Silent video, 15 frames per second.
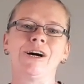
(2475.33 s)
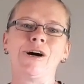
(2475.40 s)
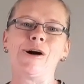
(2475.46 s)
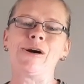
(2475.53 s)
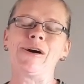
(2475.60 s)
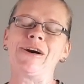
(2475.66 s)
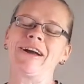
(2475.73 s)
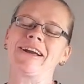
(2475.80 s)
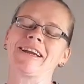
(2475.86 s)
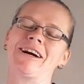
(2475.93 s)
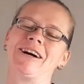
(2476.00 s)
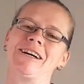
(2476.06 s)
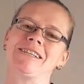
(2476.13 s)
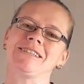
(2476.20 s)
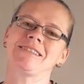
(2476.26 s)
Alright
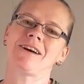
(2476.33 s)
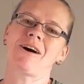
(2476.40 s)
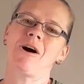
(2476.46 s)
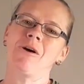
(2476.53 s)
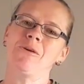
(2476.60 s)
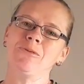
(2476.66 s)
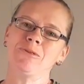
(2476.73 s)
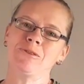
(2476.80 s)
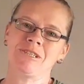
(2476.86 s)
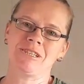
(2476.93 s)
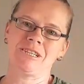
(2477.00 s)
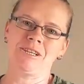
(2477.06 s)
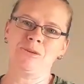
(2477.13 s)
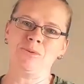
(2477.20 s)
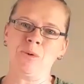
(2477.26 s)
guys, I will
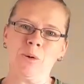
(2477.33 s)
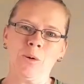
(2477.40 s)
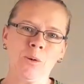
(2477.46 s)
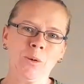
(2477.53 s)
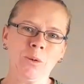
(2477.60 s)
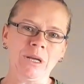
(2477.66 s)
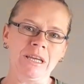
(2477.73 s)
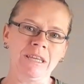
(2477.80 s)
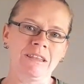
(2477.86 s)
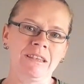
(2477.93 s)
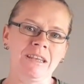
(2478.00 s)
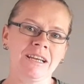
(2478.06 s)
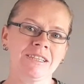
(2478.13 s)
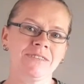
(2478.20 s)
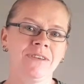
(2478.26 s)
see you all in the
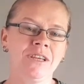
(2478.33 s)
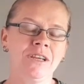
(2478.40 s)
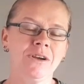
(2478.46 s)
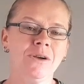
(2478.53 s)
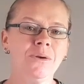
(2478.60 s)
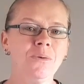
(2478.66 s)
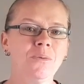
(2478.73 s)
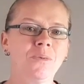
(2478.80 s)
next video.